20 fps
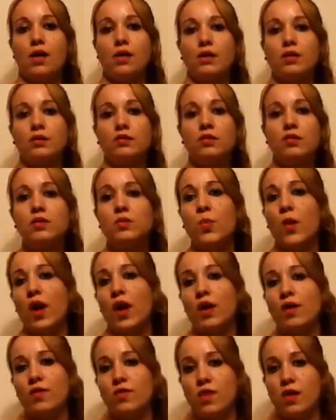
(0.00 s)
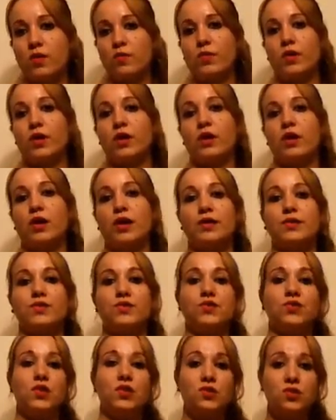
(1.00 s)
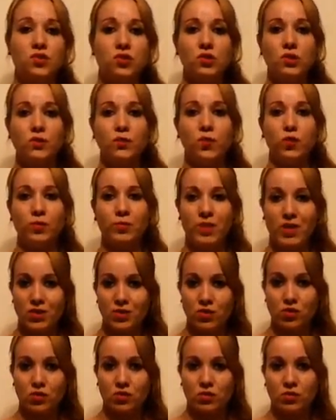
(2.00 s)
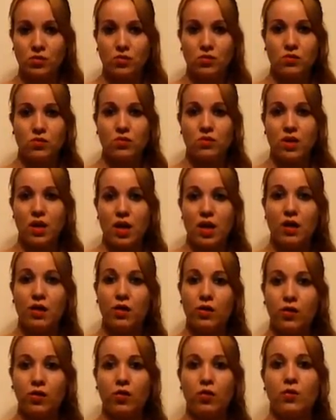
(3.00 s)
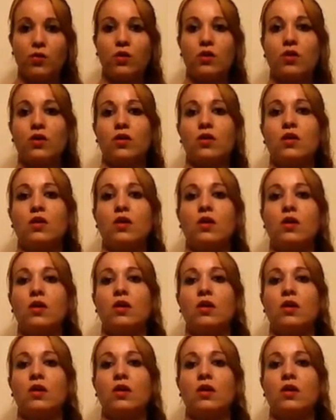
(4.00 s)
In this way, they were exchanging information to sell or